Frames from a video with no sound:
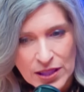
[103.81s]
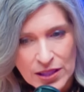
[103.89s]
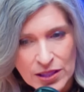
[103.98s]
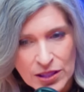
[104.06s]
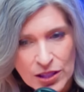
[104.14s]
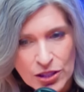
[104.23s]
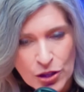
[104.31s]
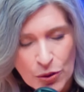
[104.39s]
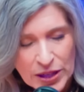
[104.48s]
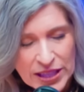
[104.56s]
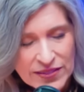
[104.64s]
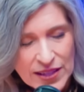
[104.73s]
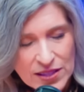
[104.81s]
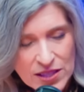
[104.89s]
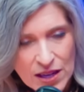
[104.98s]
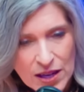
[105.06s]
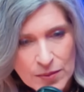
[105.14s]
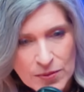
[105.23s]
and knowing at that
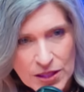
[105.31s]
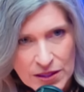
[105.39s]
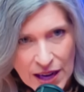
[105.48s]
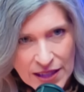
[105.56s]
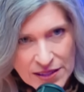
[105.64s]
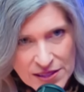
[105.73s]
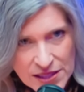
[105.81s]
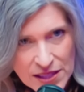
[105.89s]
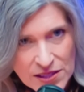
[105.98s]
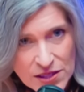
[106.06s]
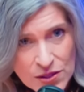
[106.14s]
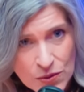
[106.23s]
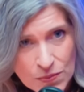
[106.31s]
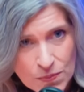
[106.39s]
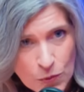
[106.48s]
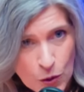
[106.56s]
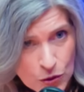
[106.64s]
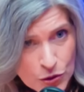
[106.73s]
time the United States is a
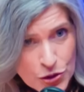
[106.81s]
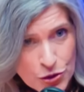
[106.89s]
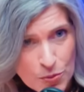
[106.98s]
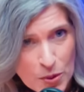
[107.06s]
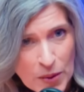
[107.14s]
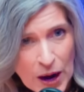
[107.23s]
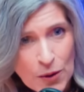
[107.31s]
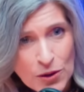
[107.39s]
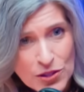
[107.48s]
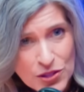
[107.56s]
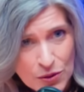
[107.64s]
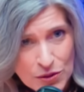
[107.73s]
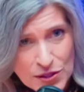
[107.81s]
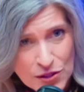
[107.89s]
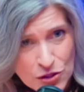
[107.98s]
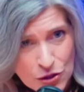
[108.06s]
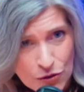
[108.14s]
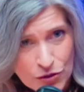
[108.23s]
world superpower, so is the
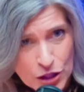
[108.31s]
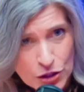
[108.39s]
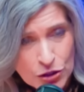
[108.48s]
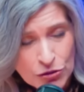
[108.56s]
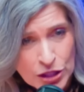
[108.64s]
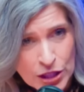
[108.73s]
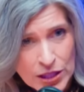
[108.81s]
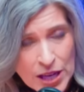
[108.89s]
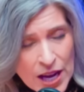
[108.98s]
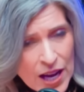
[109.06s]
Soviet Union,